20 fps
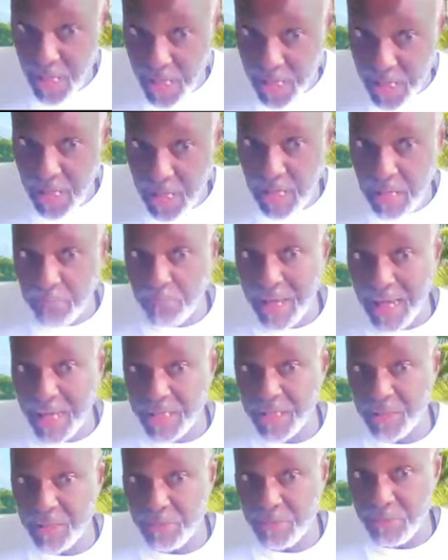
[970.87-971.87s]
today
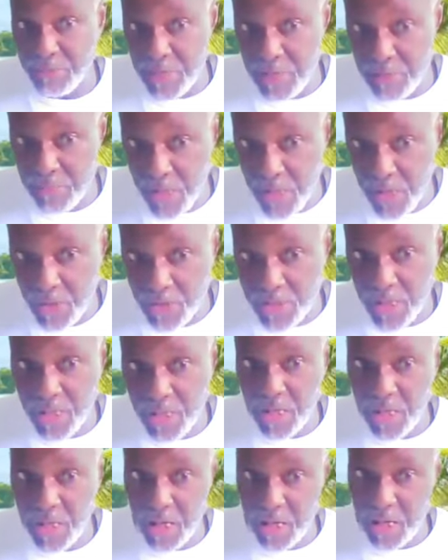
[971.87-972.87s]
impacting
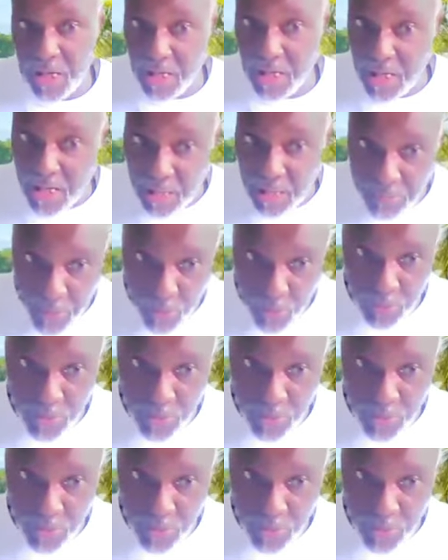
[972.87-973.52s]
females are